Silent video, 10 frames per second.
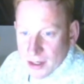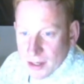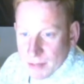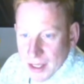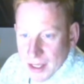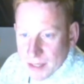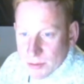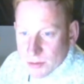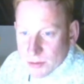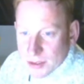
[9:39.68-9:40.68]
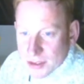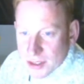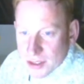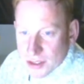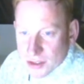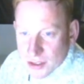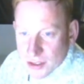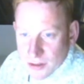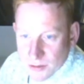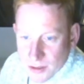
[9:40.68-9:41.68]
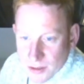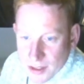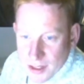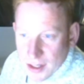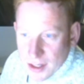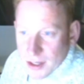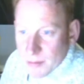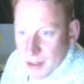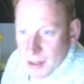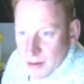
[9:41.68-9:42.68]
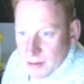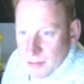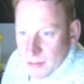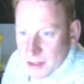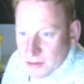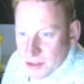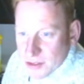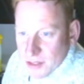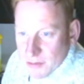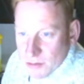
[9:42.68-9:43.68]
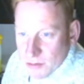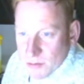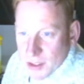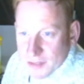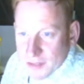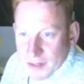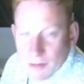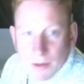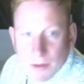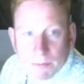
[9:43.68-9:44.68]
cables and such, so yeah, I managed to achieve a good price for that one.